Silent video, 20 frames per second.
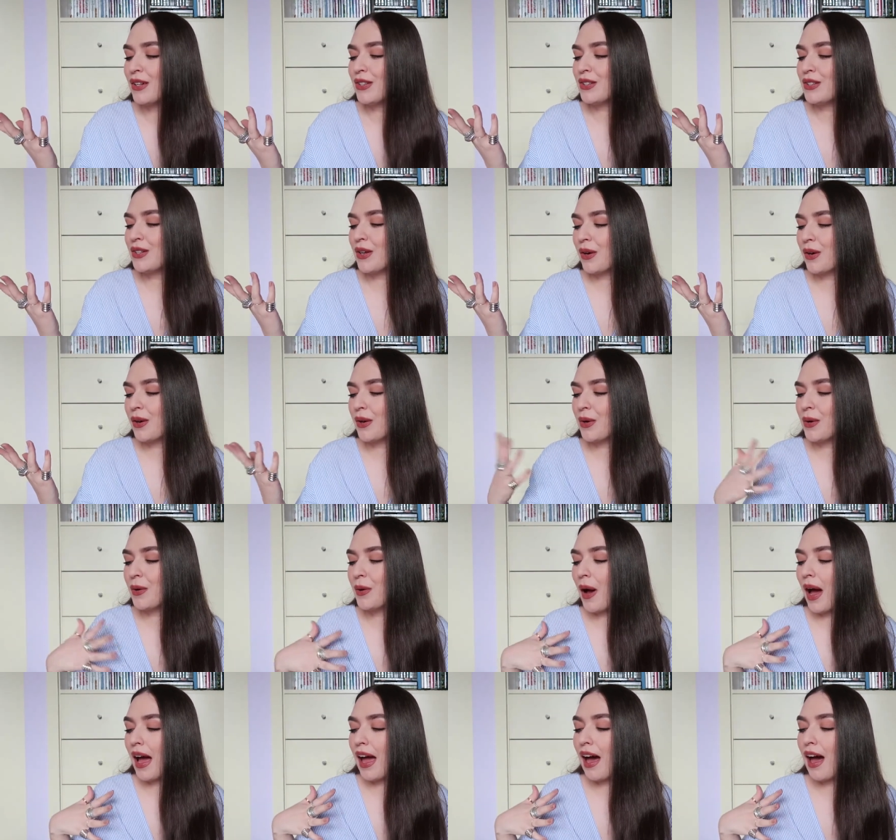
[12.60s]
So
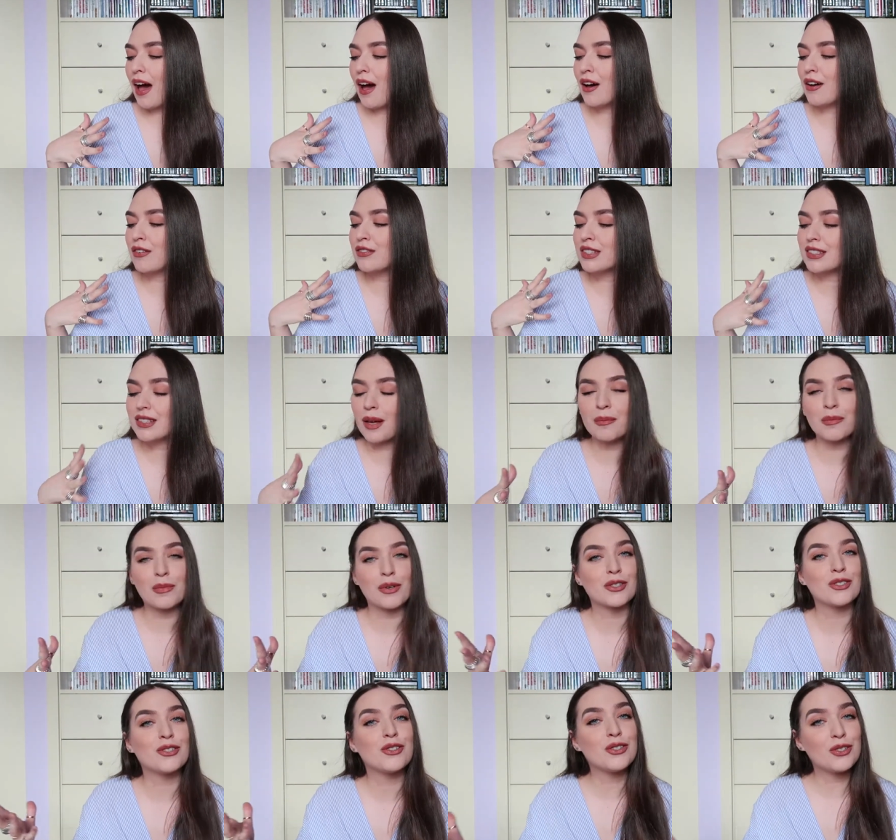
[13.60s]
I have some
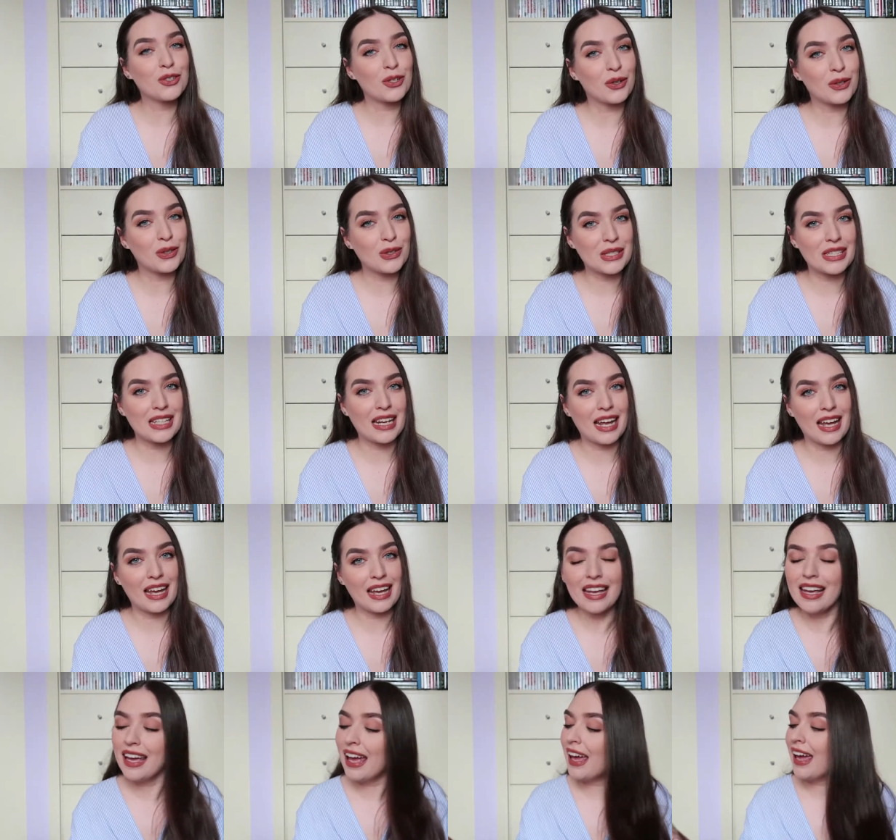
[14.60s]
books to show you
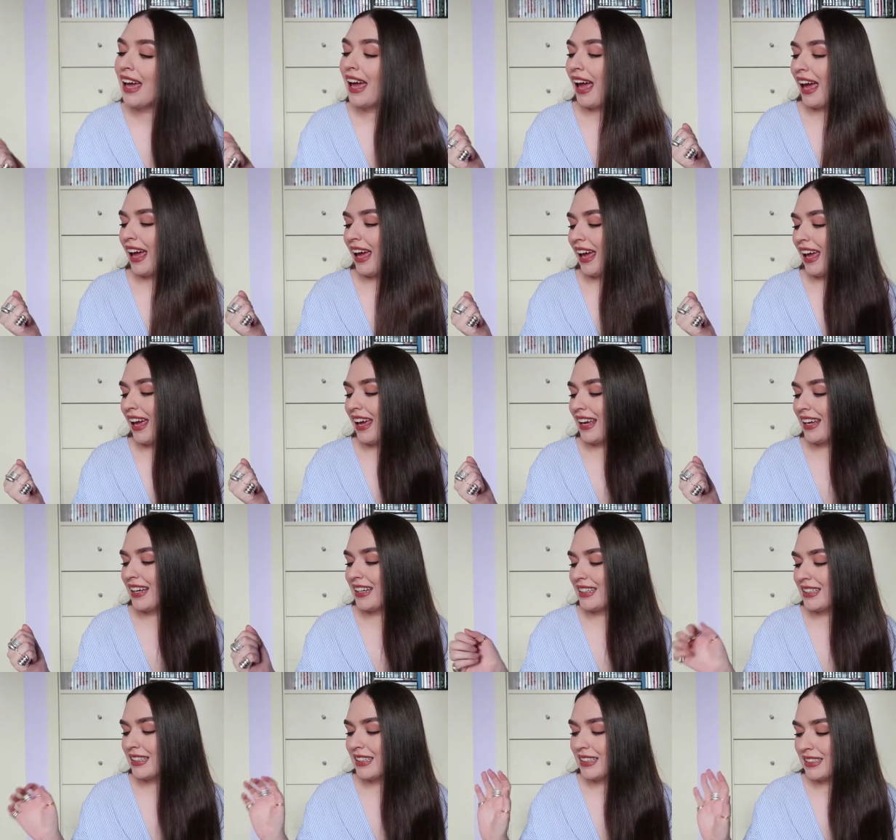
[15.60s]
today,
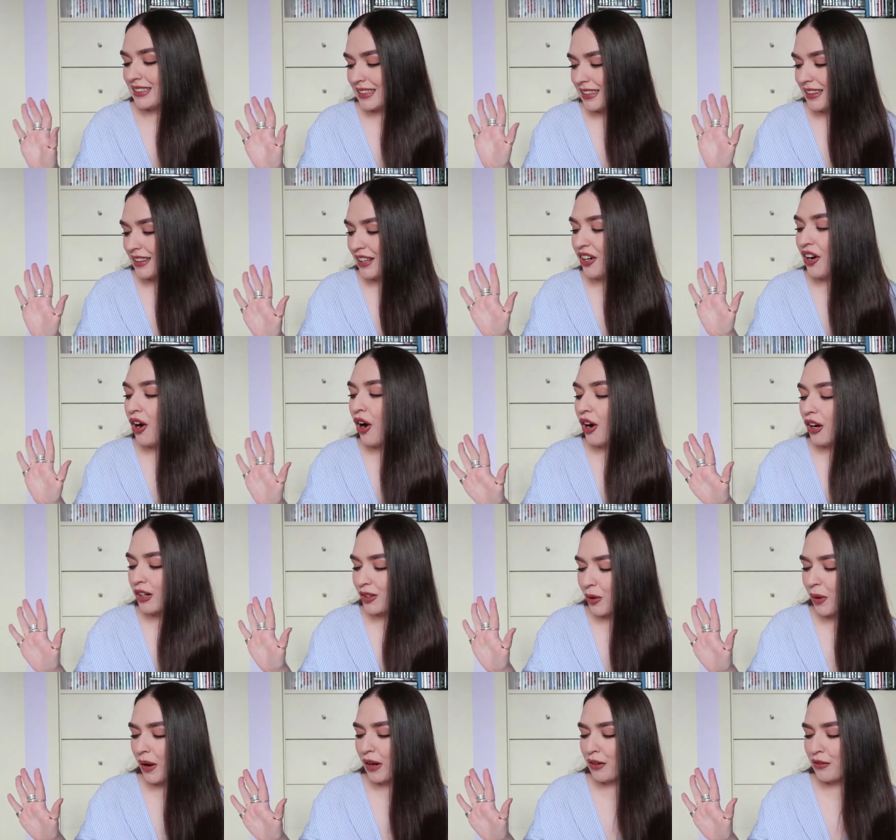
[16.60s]
and there are
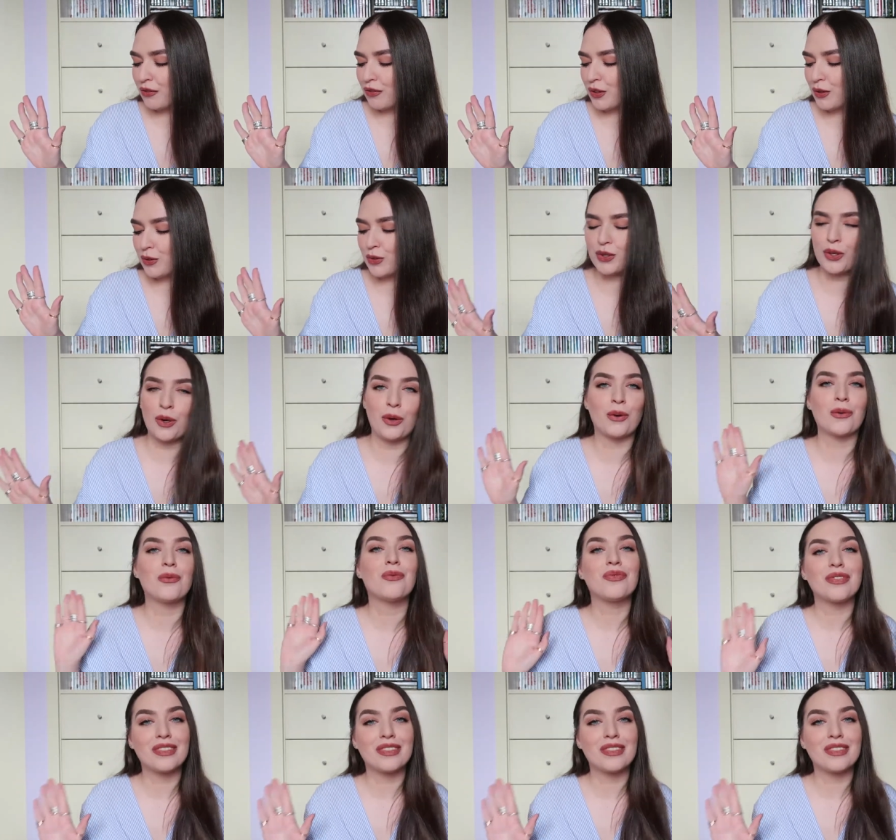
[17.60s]
quite a few, so